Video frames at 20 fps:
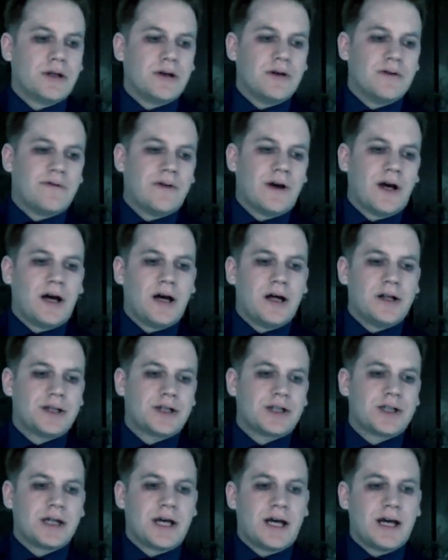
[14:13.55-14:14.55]
of
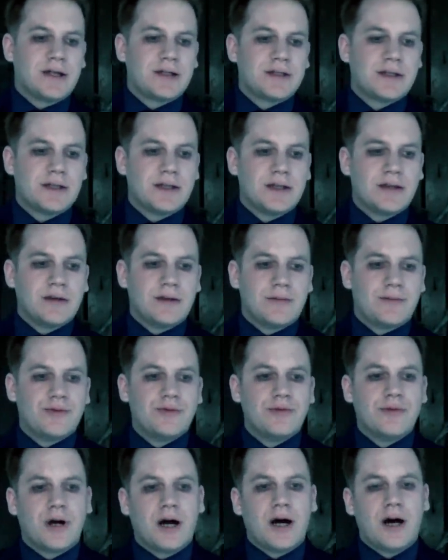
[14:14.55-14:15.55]
Hardstadt and the
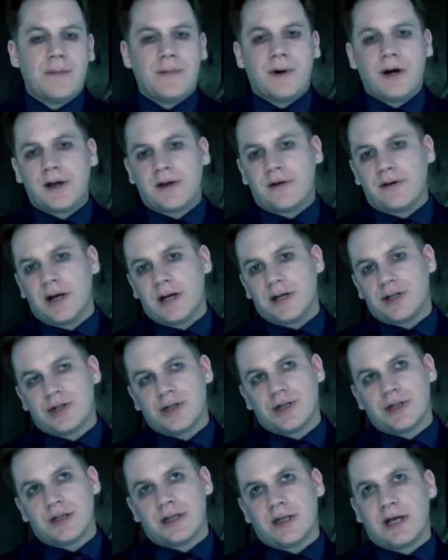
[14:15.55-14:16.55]
Bruja
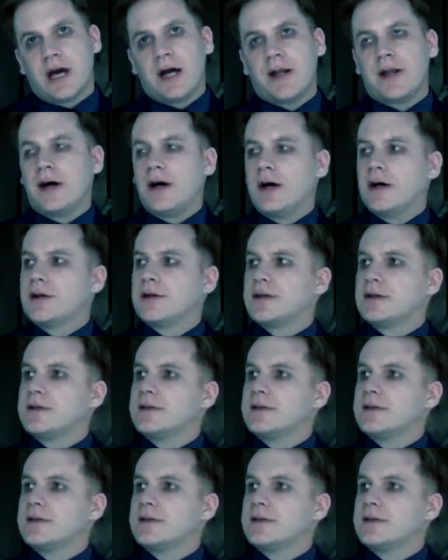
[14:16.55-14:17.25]
migration to the Anarchs,